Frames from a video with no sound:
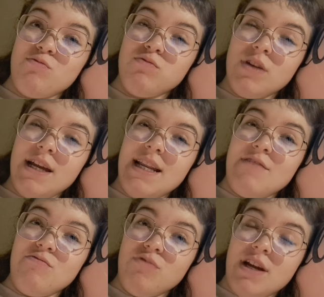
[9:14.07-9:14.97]

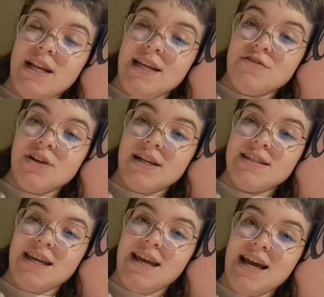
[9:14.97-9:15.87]
really, really
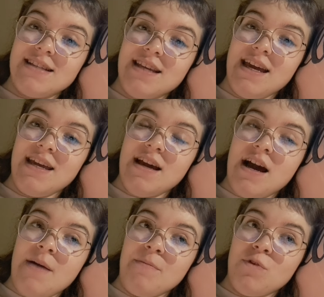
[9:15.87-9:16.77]
interesting essay
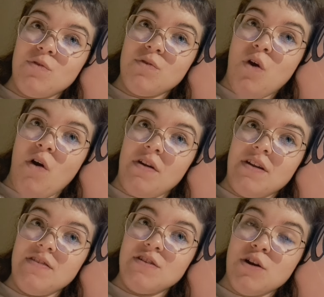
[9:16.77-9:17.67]
on
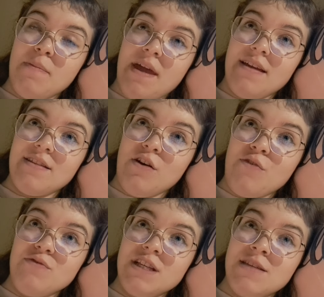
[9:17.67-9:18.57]
the topic
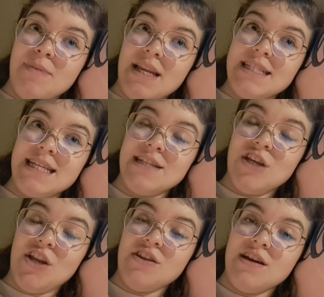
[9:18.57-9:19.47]
of disability,
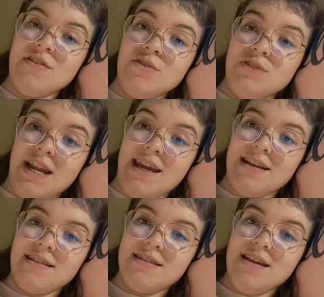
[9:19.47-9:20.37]
gender and
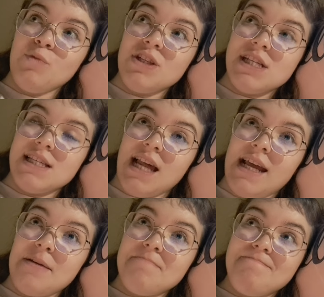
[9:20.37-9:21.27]
eugenics, which is
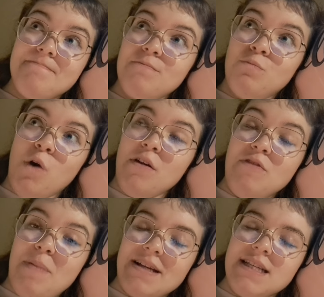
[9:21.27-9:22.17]
like one of
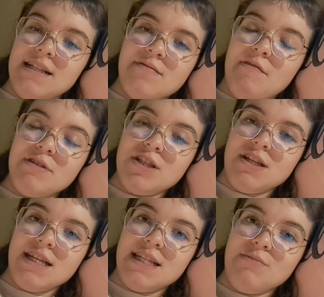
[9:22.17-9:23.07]
the best things I've ever
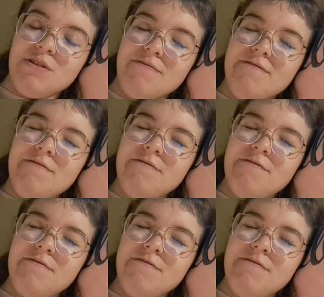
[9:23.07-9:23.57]
studied. It was a